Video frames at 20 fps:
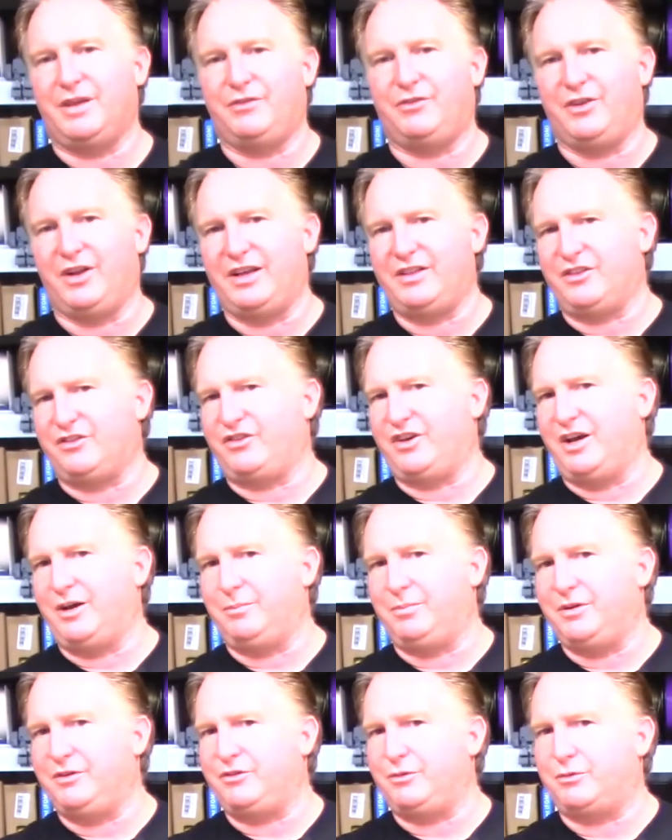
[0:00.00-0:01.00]
If you like the channel,
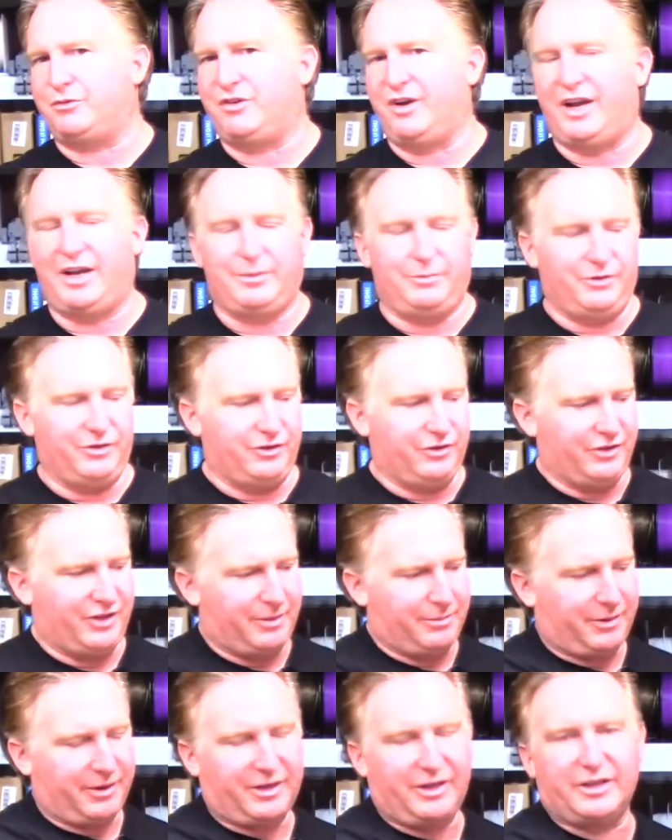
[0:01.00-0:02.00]
please subscribe. You can do
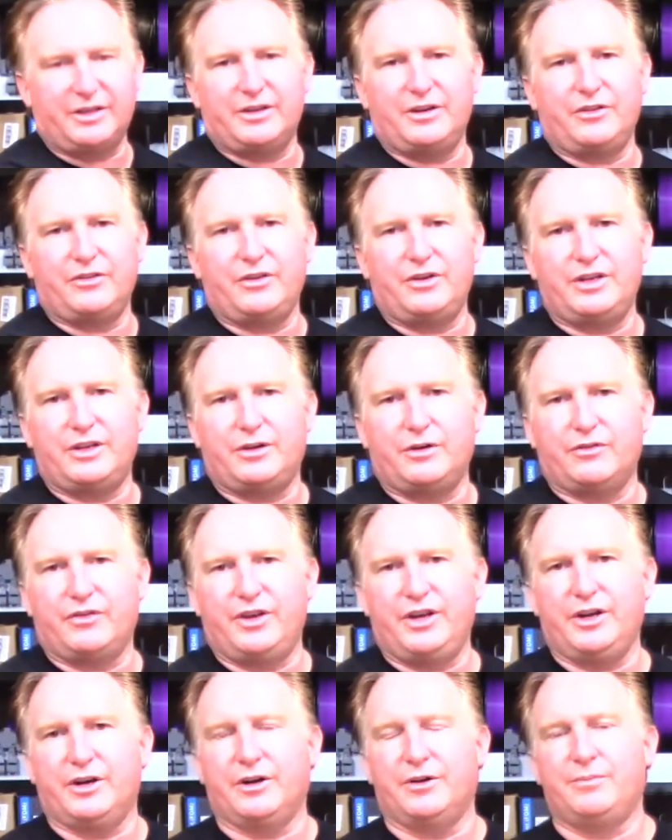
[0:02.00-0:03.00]
that by clicking on the link over
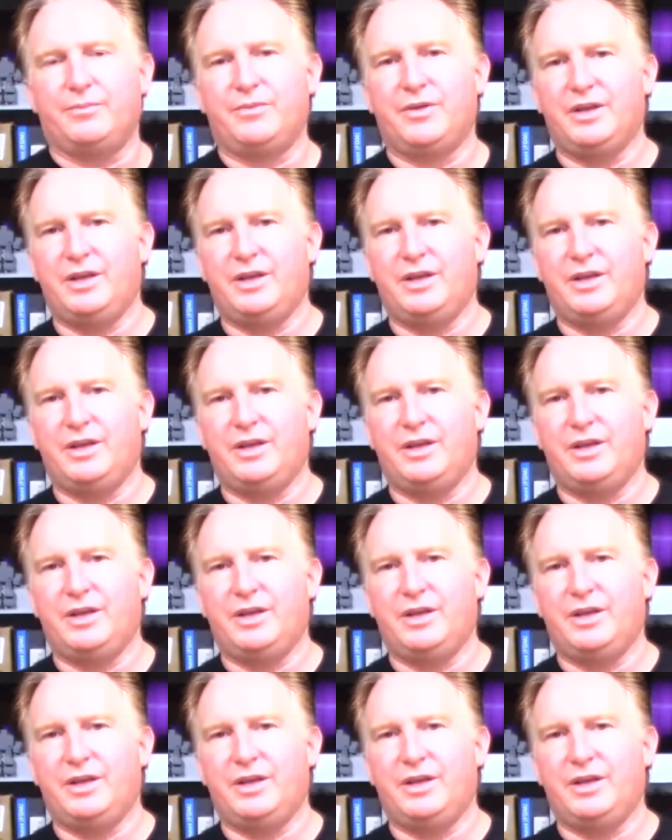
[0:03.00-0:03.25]
here.